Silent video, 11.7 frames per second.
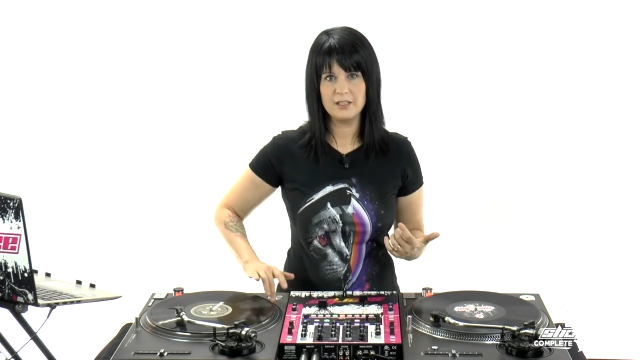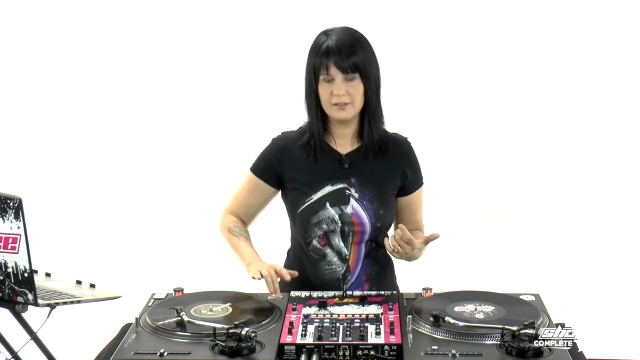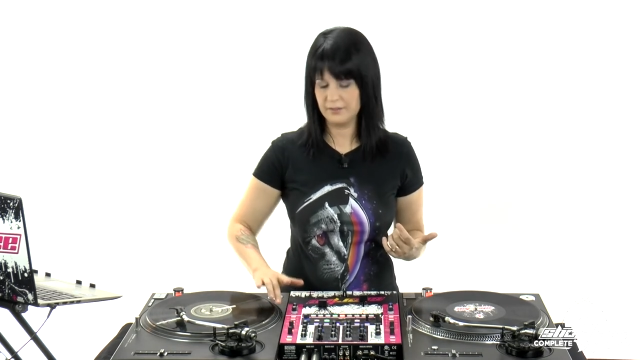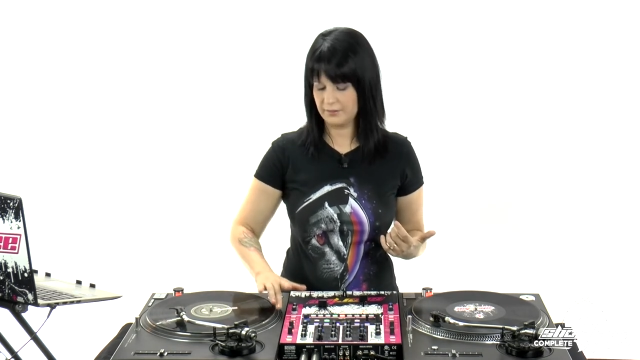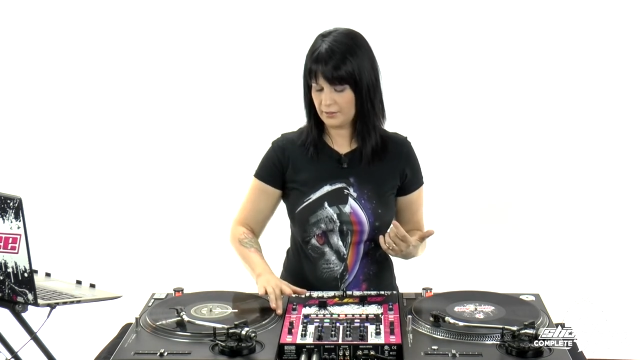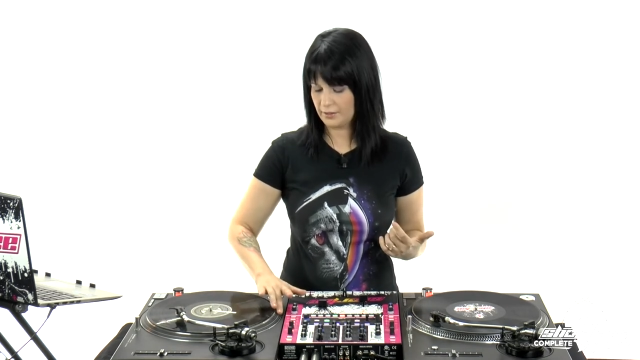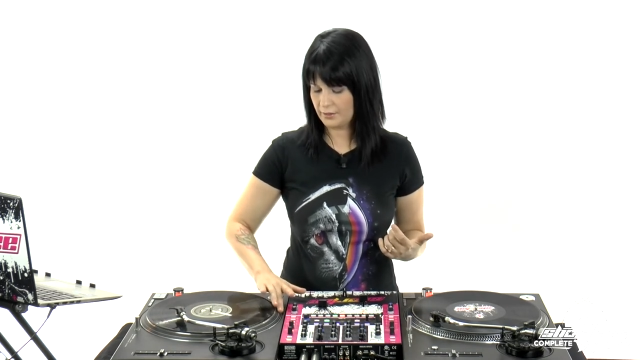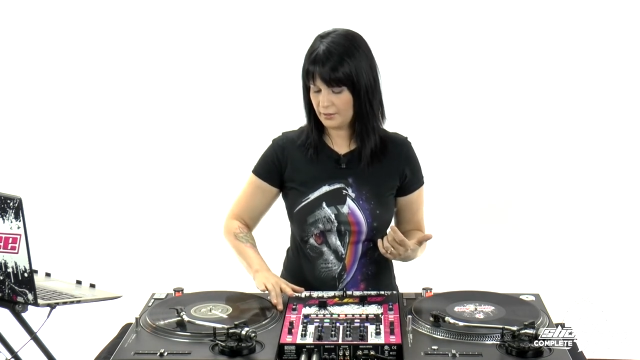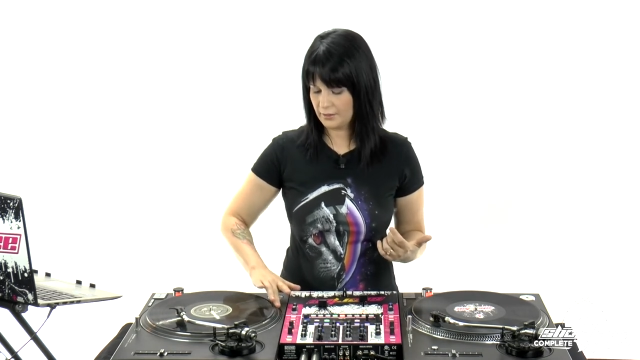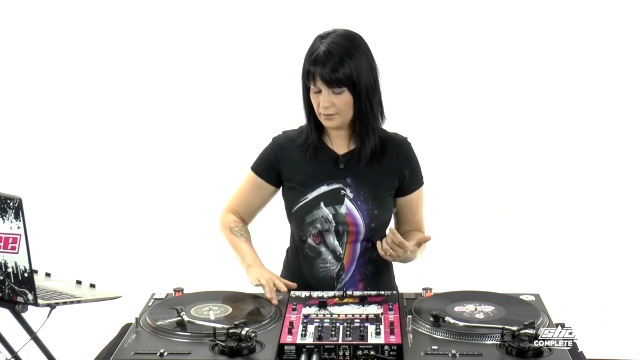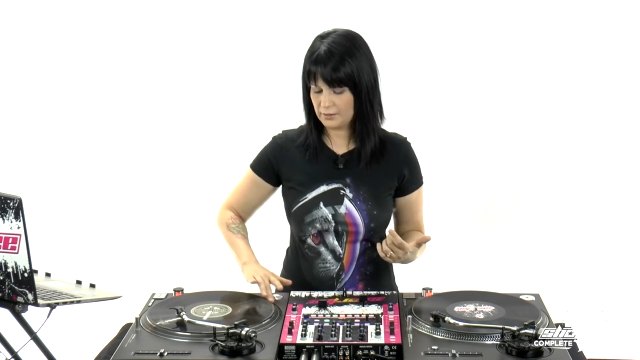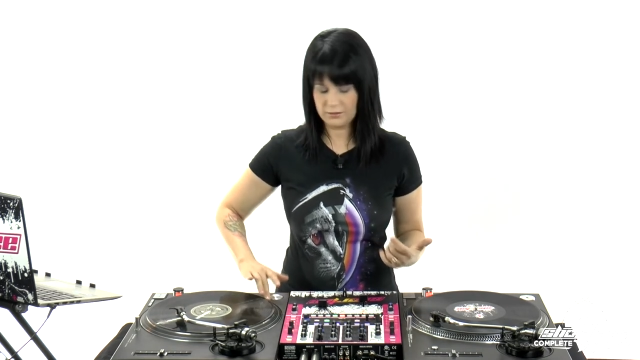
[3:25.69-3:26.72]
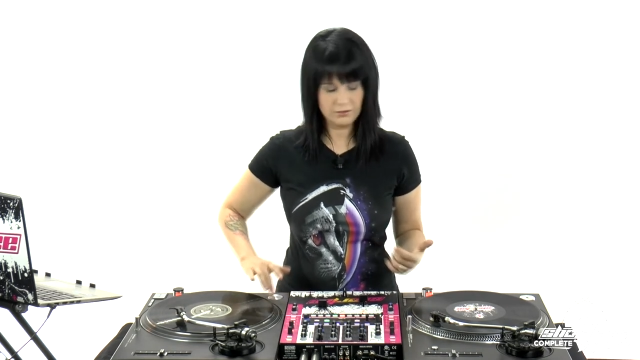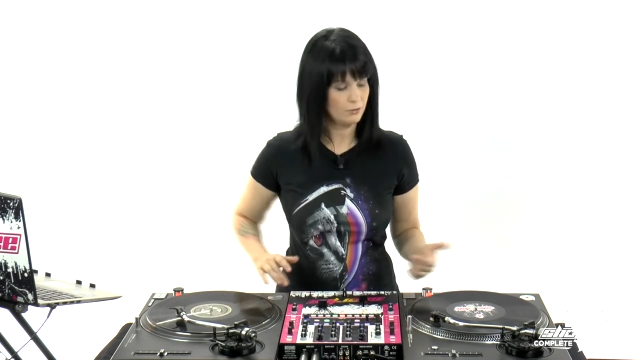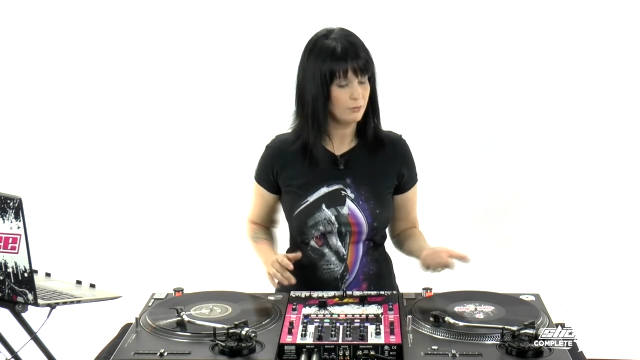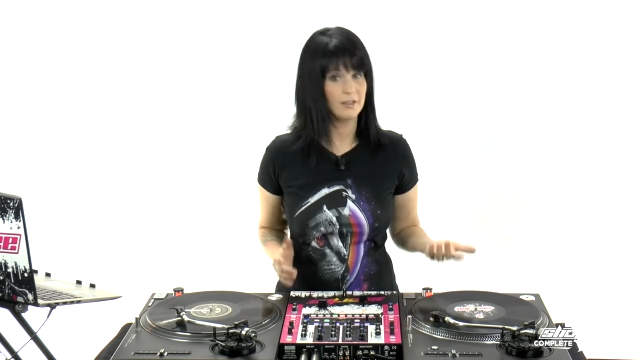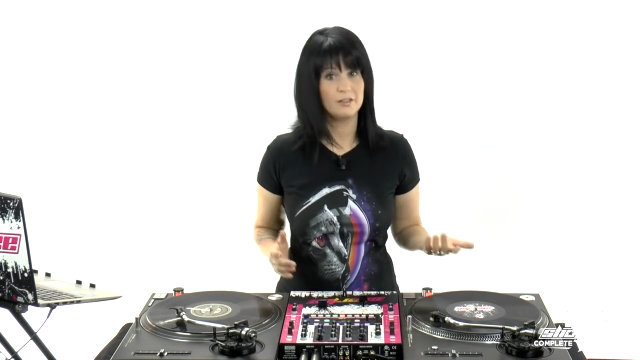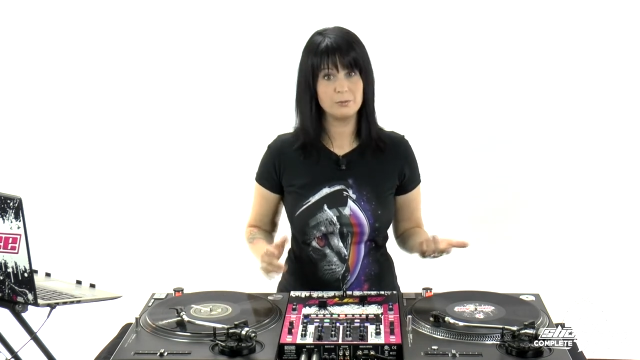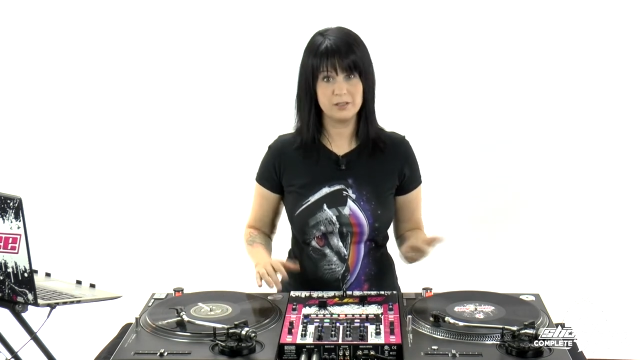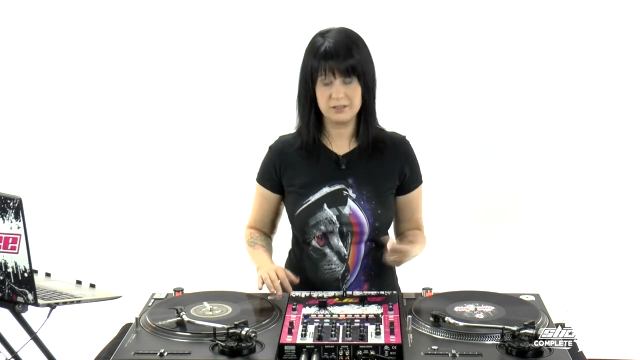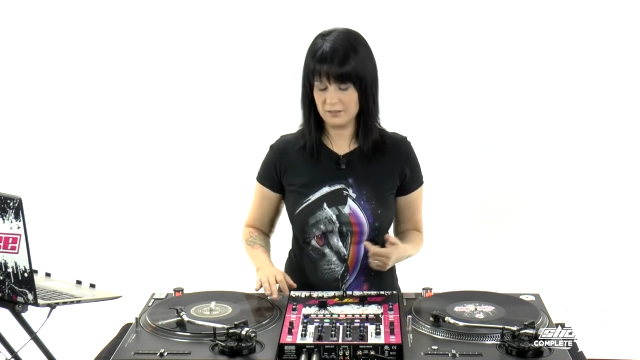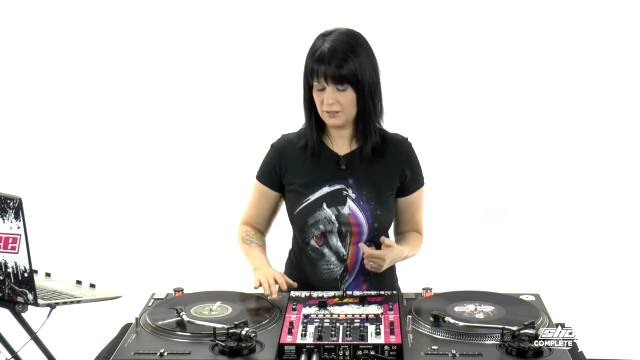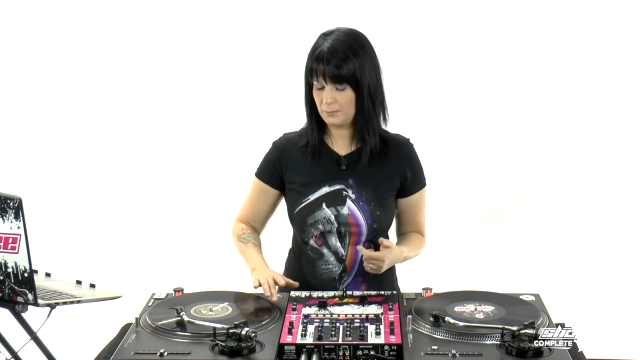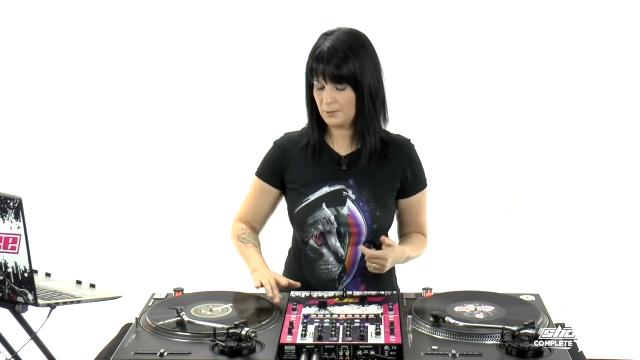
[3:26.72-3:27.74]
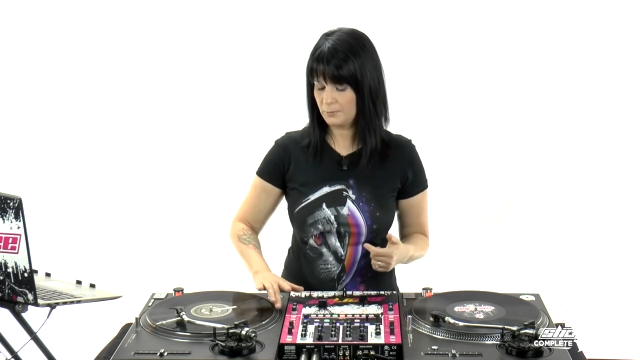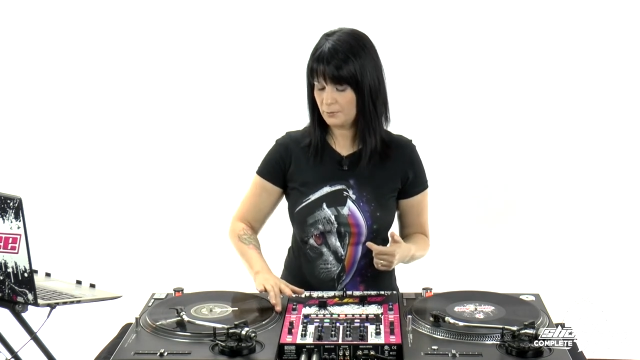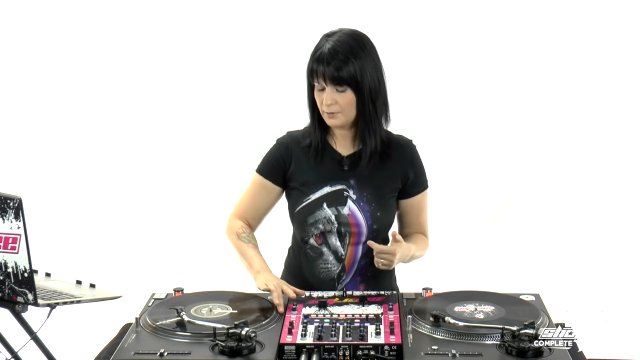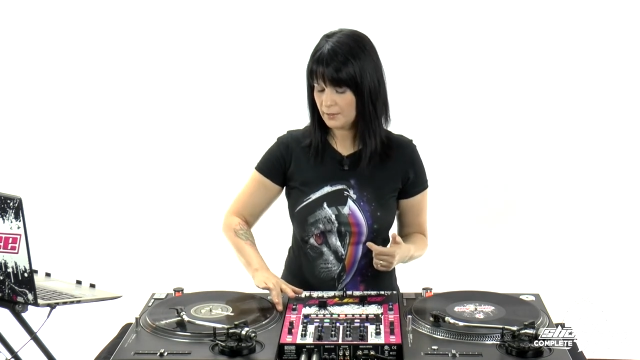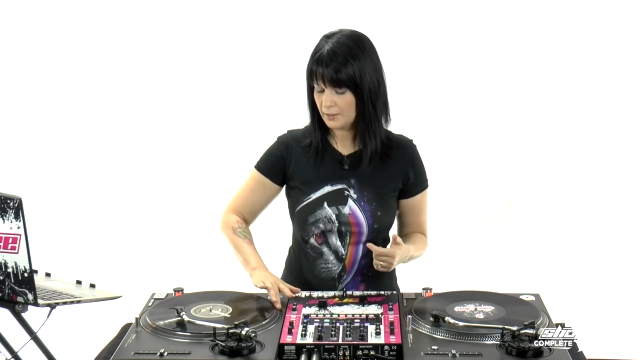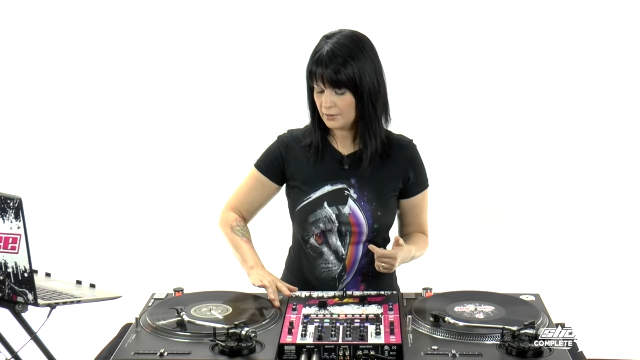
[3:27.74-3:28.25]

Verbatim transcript: in this area, and so that's what I teach people.